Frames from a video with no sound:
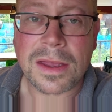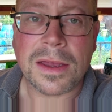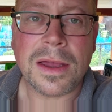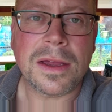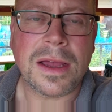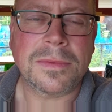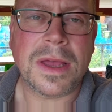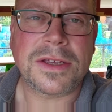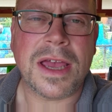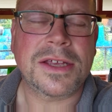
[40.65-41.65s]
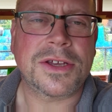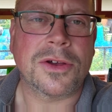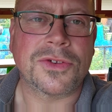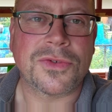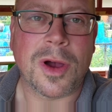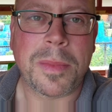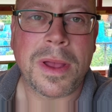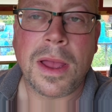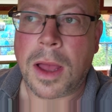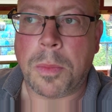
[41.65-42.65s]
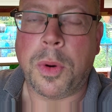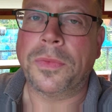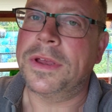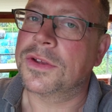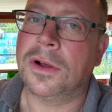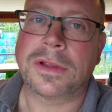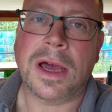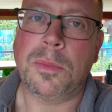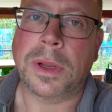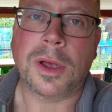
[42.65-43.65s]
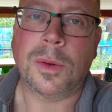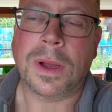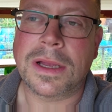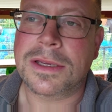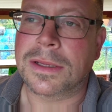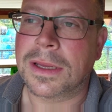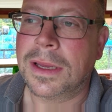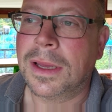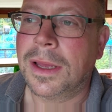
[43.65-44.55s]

Essendon's Rob. I'll put these all down below, actually,